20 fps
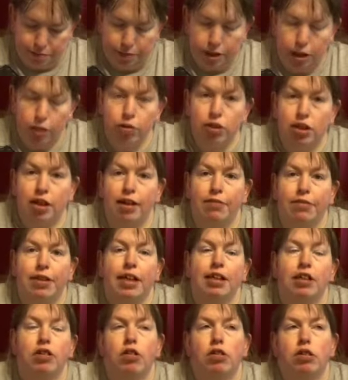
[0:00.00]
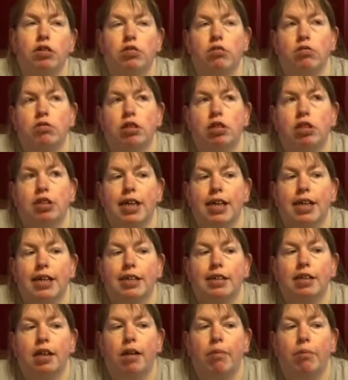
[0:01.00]
Would I ever get the consoles to
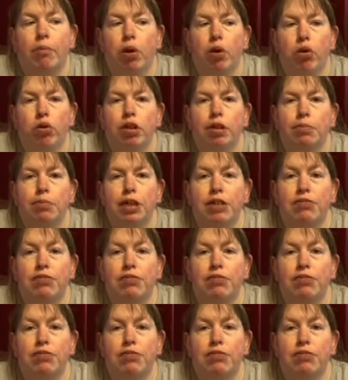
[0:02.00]
test? Possibly,